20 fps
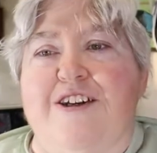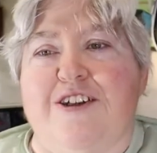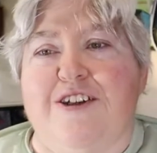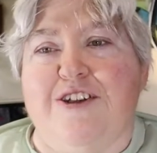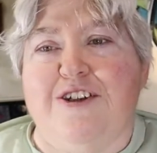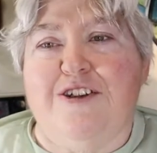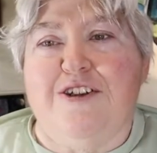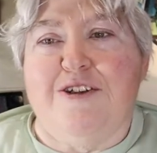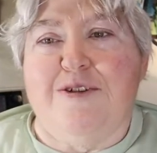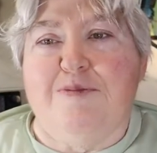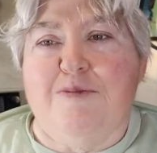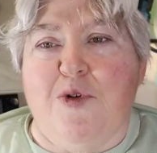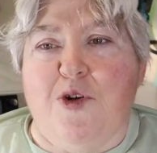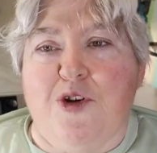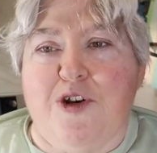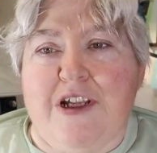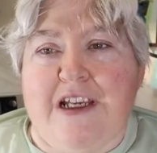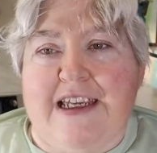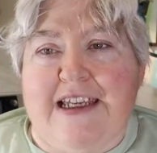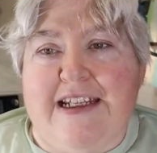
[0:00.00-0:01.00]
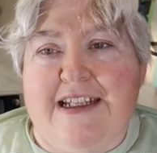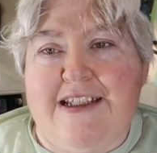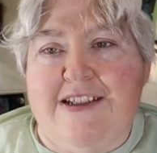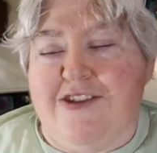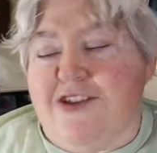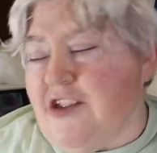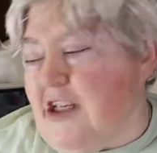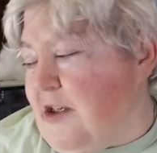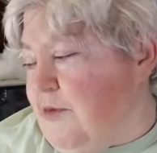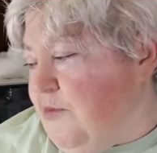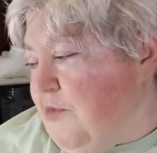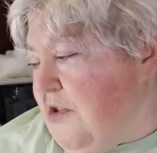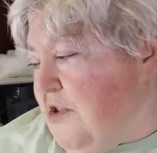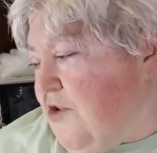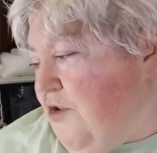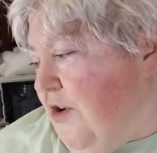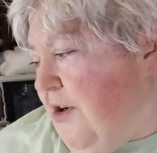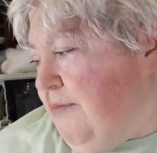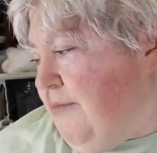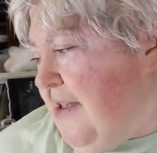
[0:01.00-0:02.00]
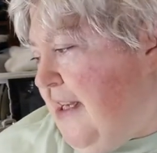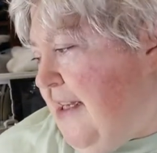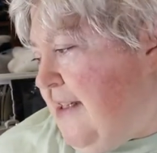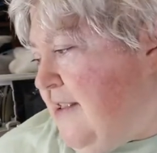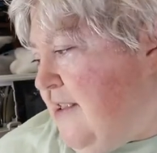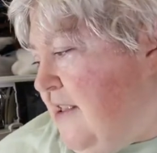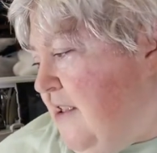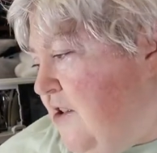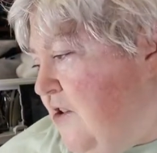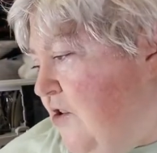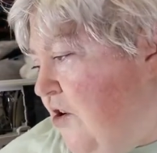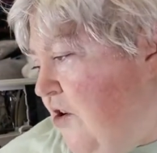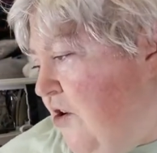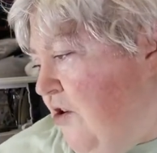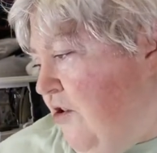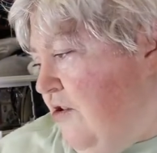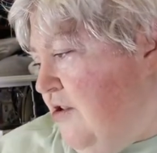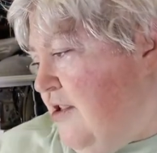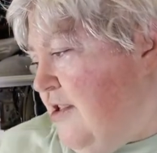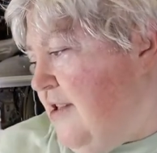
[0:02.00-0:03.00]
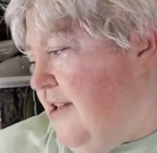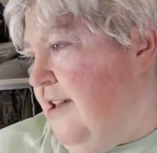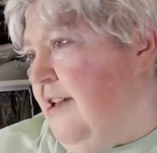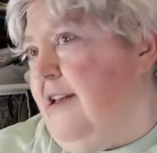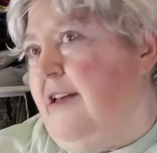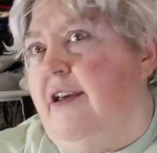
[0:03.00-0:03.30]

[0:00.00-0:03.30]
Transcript: Good morning. It is Jane with Scraptastic Yarns.